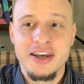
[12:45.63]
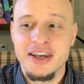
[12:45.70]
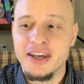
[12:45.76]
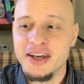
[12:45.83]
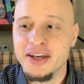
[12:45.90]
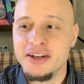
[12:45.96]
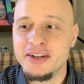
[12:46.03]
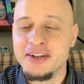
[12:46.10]

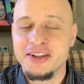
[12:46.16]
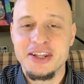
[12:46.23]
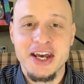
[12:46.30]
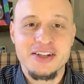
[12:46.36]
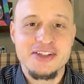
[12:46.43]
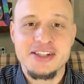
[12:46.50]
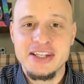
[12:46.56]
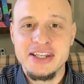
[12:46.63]
And
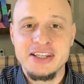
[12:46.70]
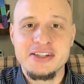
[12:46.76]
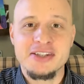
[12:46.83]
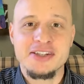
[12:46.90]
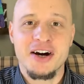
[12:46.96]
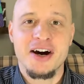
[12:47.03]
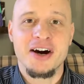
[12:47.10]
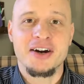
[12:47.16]
that
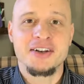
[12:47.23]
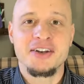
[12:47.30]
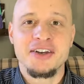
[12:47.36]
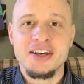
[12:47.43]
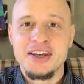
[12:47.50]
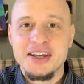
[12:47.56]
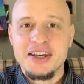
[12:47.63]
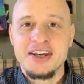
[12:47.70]
scene's on,
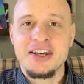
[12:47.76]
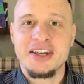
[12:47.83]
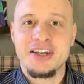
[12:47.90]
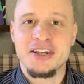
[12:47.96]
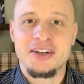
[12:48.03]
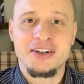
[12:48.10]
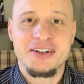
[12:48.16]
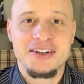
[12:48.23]

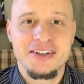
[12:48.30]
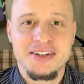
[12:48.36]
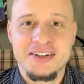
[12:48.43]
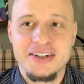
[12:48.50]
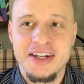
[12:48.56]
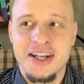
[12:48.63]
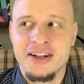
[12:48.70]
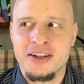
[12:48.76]
and
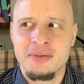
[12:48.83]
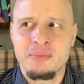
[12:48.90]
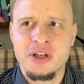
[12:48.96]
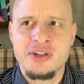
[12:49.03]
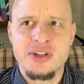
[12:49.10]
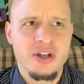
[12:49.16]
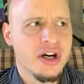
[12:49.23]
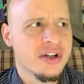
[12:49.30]
the
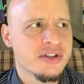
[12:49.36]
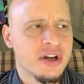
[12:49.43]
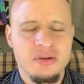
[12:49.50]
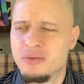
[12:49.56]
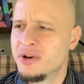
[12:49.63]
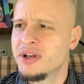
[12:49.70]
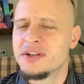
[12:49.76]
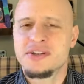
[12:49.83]
pizza guy's like,
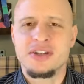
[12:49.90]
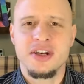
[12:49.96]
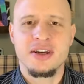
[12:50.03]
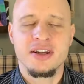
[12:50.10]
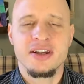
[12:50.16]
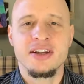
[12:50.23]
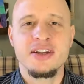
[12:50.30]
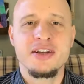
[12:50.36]
wait a
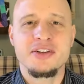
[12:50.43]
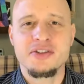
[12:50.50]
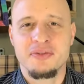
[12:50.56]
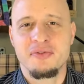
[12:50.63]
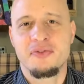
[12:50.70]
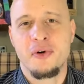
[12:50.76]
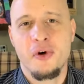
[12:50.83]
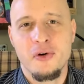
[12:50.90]
second. And he
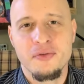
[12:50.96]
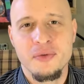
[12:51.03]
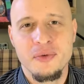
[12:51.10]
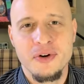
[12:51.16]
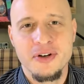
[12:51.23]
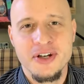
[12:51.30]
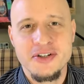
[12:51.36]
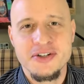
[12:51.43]
doesn't fall
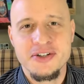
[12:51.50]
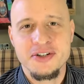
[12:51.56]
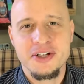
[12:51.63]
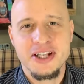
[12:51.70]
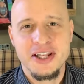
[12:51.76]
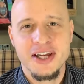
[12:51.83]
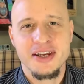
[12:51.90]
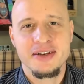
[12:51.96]
for it
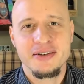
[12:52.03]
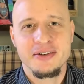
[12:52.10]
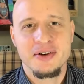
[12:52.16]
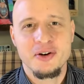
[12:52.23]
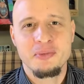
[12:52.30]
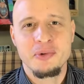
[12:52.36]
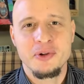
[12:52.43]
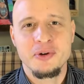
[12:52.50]
necessarily like
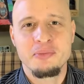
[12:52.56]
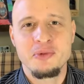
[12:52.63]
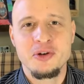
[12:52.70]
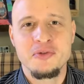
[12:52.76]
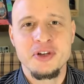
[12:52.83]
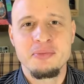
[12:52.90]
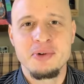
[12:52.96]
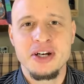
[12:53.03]
Home Alone
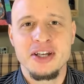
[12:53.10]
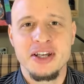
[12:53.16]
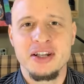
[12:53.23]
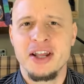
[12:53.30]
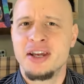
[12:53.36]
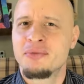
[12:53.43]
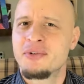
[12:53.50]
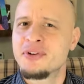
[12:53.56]
movie, but it
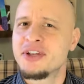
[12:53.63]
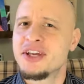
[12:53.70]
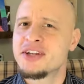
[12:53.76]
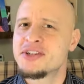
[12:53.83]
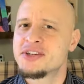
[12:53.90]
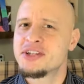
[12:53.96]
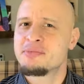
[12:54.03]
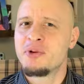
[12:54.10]
like really
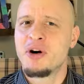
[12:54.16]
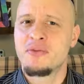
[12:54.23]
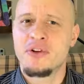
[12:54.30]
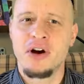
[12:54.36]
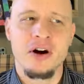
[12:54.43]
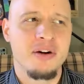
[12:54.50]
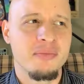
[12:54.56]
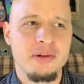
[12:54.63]
catches him off
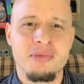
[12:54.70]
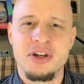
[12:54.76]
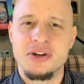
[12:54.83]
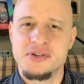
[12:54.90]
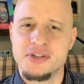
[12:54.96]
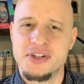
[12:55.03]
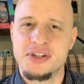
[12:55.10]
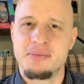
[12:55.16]
guard. Maybe he
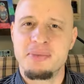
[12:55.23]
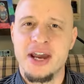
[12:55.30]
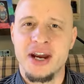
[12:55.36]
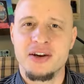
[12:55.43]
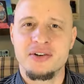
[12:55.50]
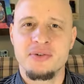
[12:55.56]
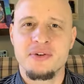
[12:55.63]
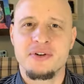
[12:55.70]
goes to the
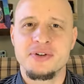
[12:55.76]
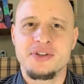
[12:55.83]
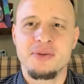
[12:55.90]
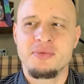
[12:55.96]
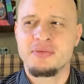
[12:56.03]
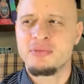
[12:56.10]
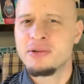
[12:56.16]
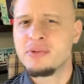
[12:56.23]
back door or
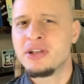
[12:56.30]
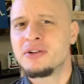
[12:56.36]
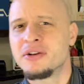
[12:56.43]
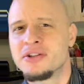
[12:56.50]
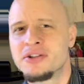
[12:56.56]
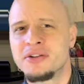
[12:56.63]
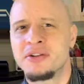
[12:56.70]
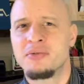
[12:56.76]
something. Maybe he
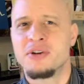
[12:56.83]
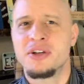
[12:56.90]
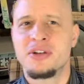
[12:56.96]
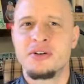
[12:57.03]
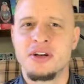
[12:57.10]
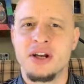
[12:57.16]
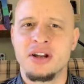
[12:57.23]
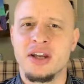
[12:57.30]
looks in the
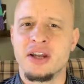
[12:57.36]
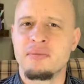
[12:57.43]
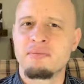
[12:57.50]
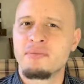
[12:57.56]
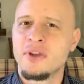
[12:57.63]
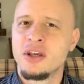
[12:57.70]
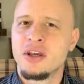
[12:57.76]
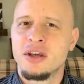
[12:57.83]
window kind of like,
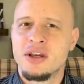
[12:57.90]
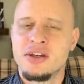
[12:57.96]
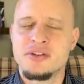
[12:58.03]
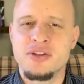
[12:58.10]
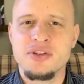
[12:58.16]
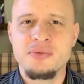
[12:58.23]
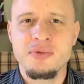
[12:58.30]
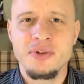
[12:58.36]
is
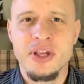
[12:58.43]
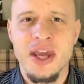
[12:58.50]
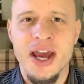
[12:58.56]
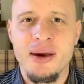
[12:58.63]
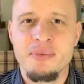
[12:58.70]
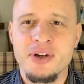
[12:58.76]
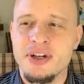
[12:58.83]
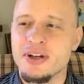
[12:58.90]
this really
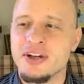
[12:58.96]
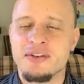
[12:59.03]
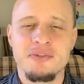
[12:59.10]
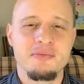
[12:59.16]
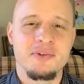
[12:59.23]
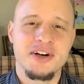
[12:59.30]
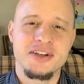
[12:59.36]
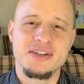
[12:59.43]
happening? And
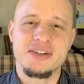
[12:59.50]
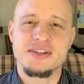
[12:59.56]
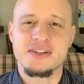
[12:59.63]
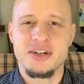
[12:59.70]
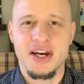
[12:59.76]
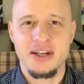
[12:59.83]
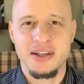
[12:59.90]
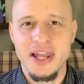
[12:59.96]
everybody's
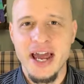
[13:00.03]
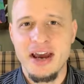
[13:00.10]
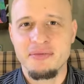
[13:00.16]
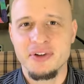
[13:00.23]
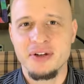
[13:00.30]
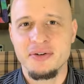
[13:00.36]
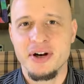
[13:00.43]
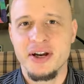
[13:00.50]
inside
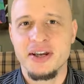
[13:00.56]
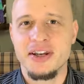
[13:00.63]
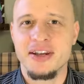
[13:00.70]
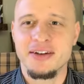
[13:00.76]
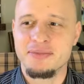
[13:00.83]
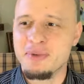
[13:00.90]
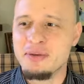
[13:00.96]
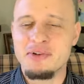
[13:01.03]
laughing, right?
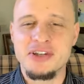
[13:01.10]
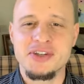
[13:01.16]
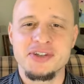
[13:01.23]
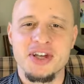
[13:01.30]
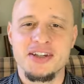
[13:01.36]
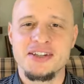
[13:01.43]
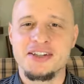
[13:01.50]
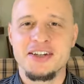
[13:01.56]
And maybe he
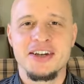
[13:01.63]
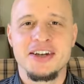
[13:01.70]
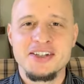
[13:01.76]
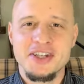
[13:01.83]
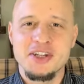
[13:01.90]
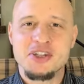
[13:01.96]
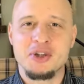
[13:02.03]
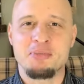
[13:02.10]
sets
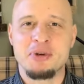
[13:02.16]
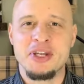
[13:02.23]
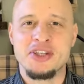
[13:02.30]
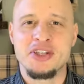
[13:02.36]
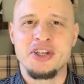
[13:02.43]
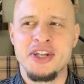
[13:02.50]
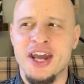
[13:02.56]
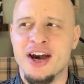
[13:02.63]
the
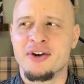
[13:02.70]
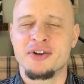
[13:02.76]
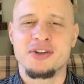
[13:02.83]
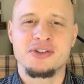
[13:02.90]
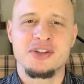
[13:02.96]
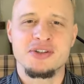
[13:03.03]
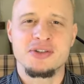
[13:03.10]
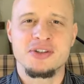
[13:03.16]
pizza down
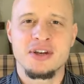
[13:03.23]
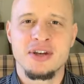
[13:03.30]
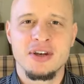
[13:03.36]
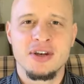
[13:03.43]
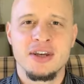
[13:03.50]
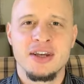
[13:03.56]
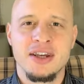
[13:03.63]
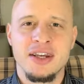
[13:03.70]
because
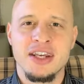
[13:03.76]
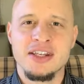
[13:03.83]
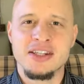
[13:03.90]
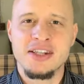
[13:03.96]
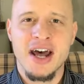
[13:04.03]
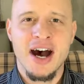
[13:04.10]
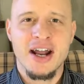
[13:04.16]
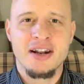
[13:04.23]

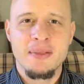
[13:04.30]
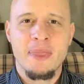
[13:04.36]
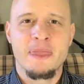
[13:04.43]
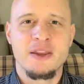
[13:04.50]
he's not